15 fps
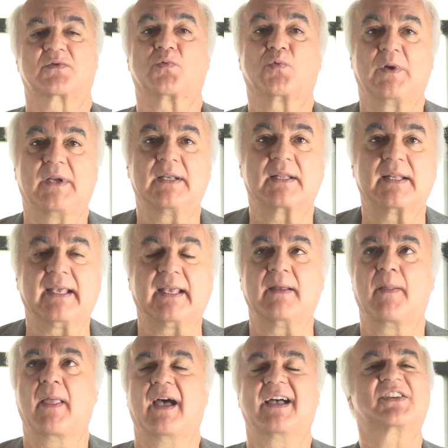
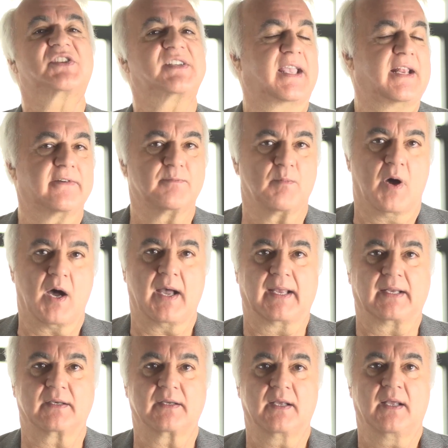really a state of
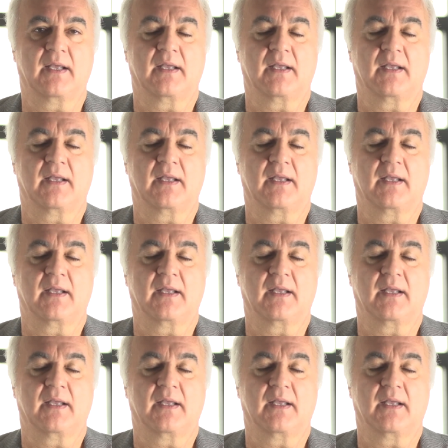mind.